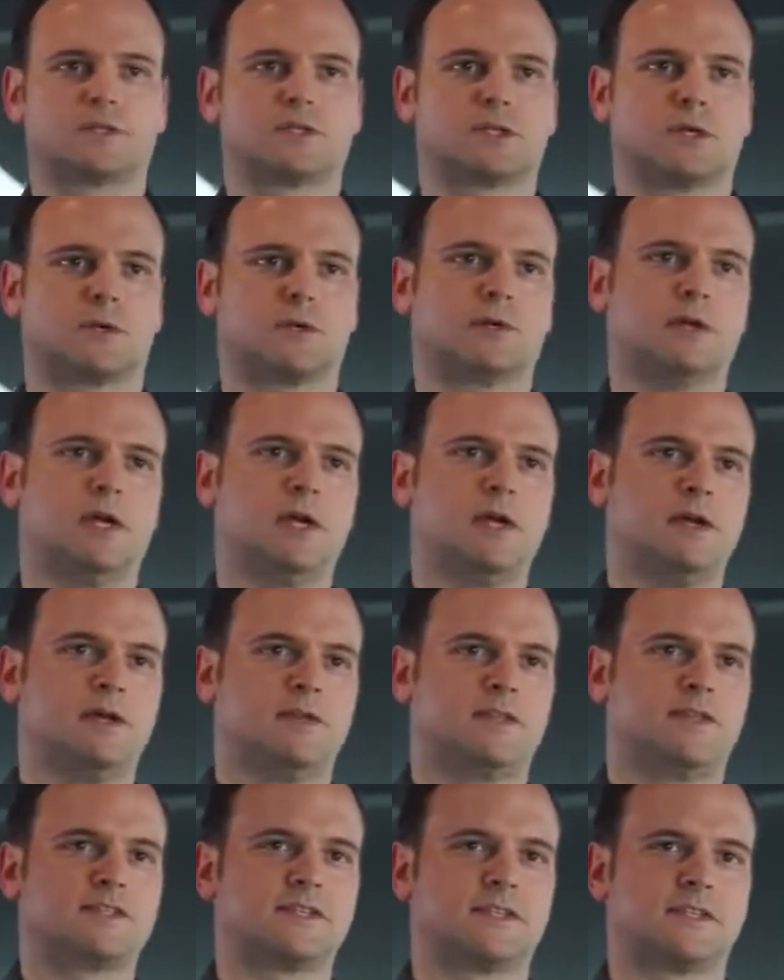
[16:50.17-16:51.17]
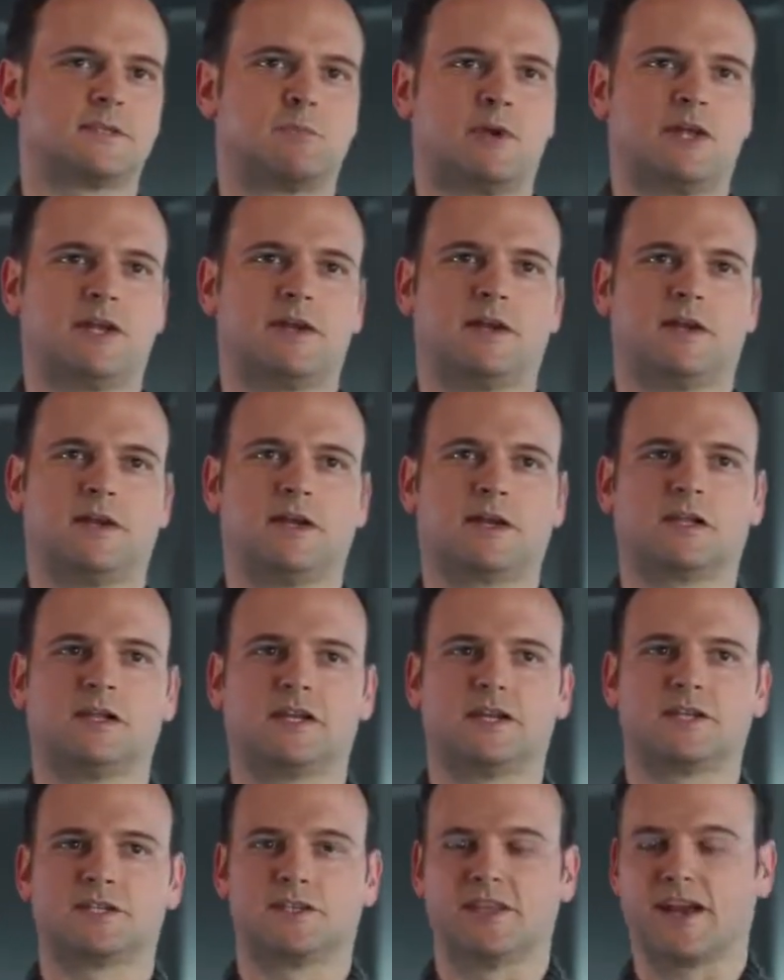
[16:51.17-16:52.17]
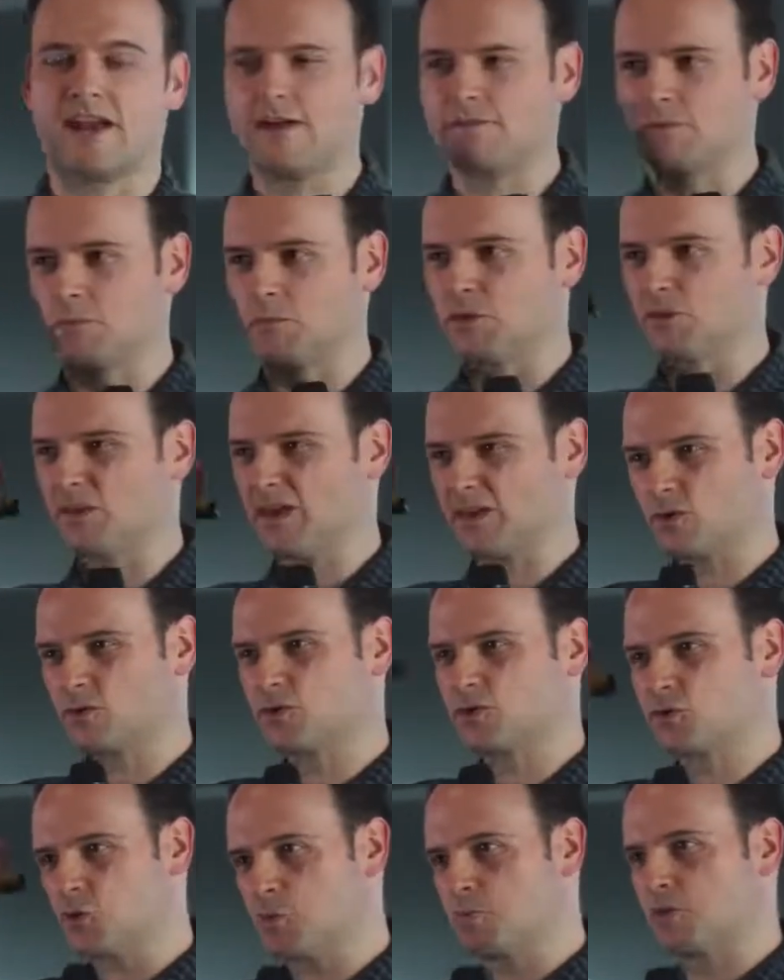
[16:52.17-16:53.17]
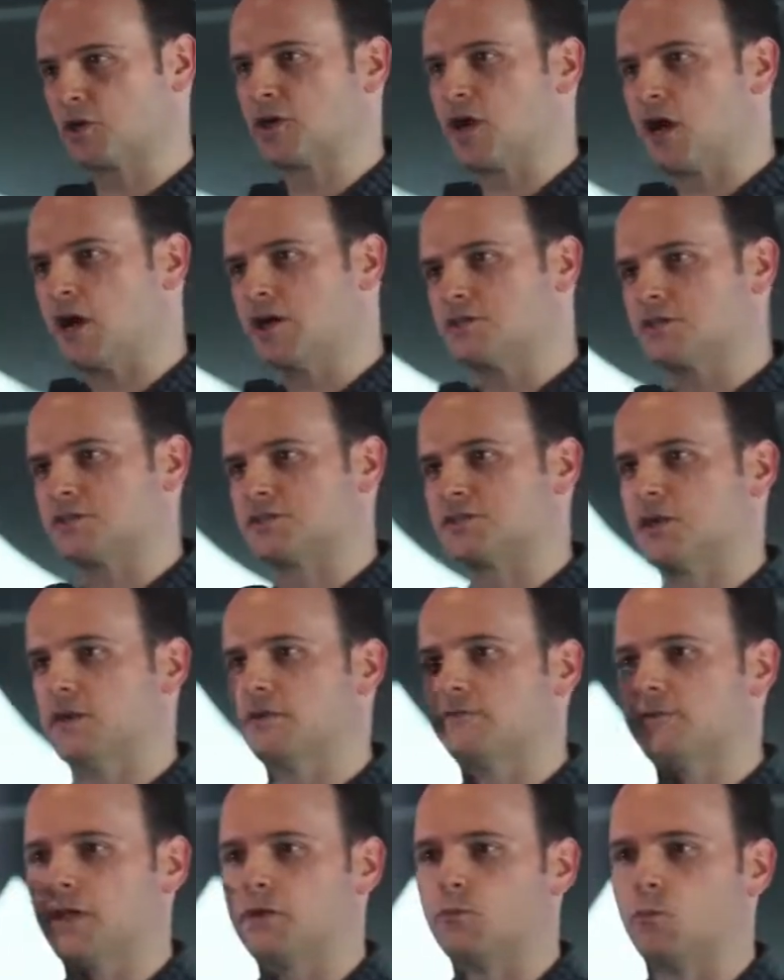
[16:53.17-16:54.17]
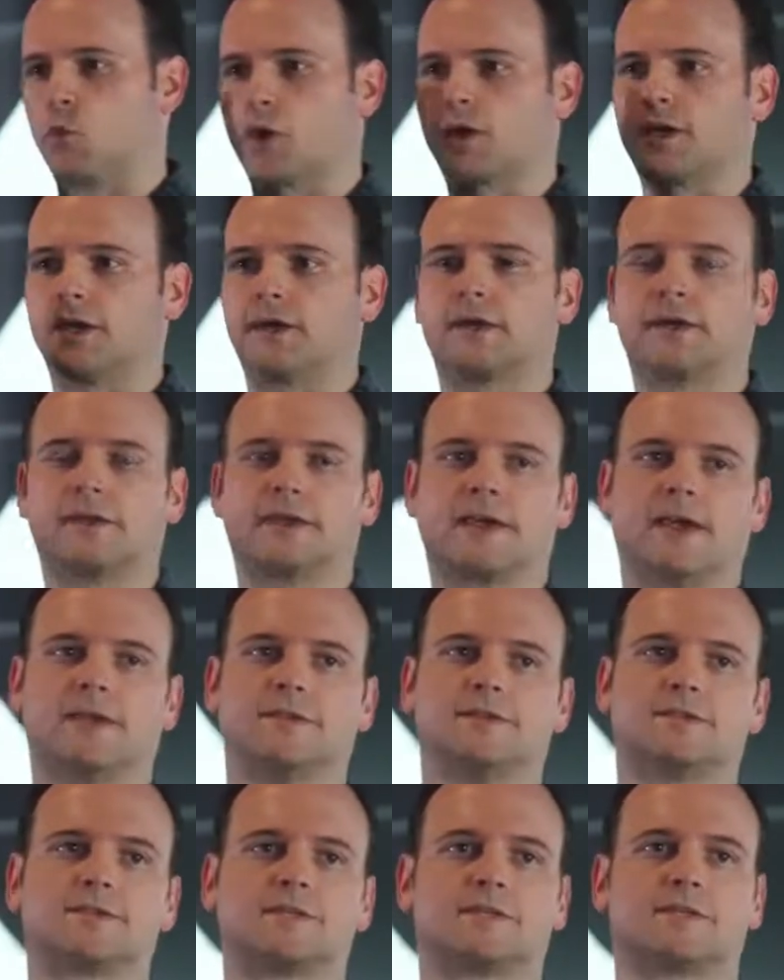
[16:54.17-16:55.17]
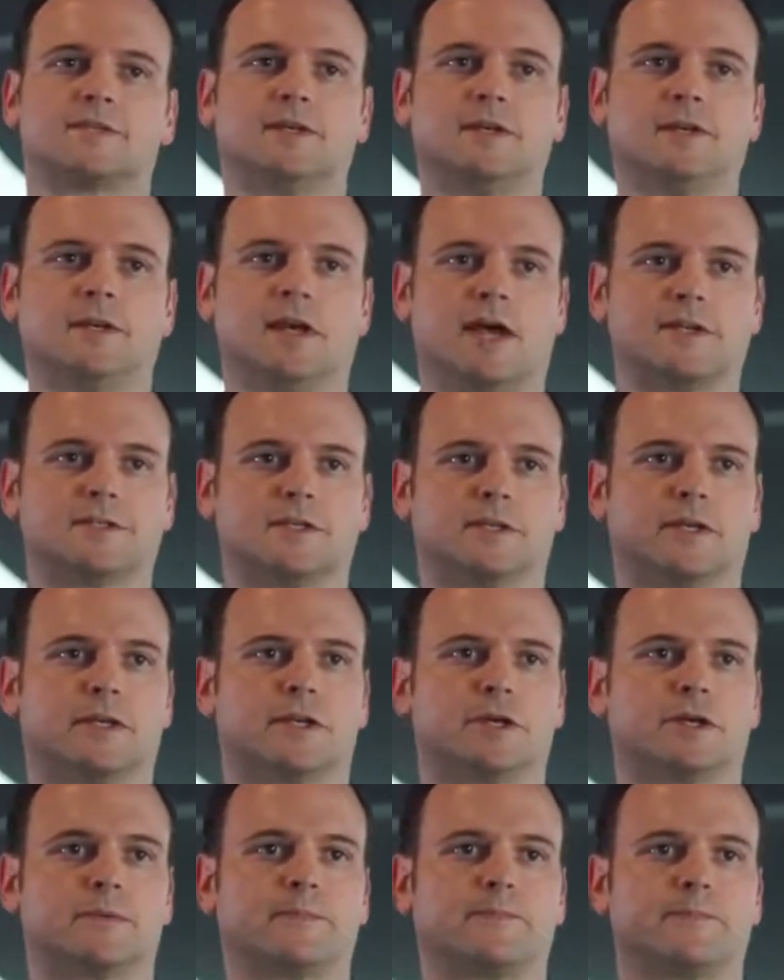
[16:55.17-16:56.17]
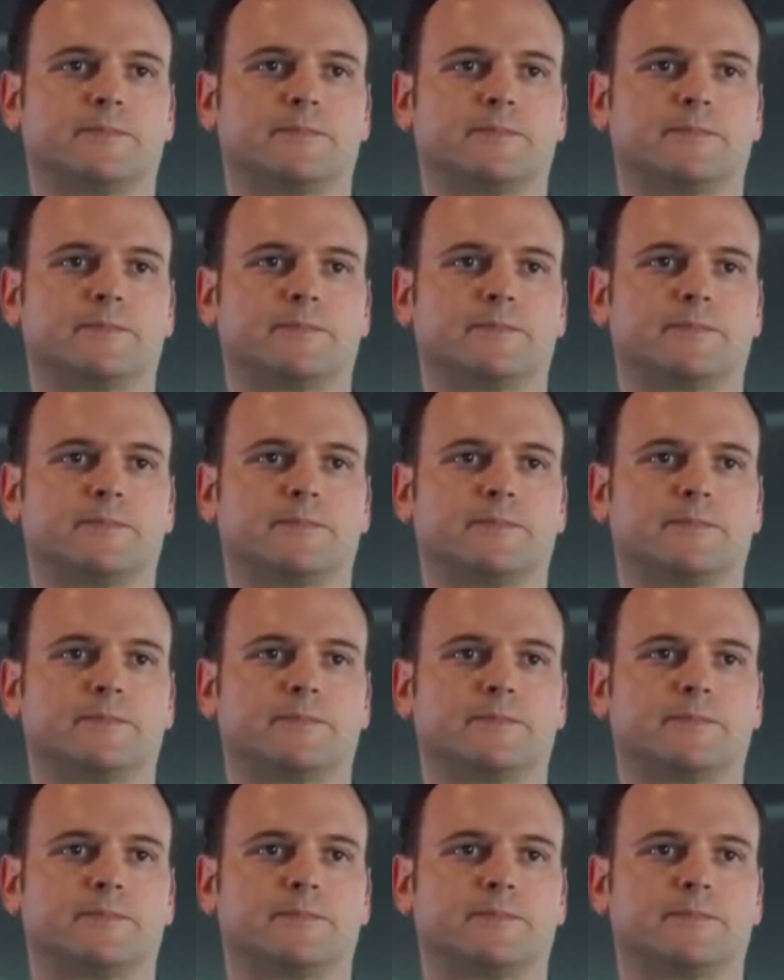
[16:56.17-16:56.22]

So this has been an inclination that I have to be like super conscious of and working against as a leader.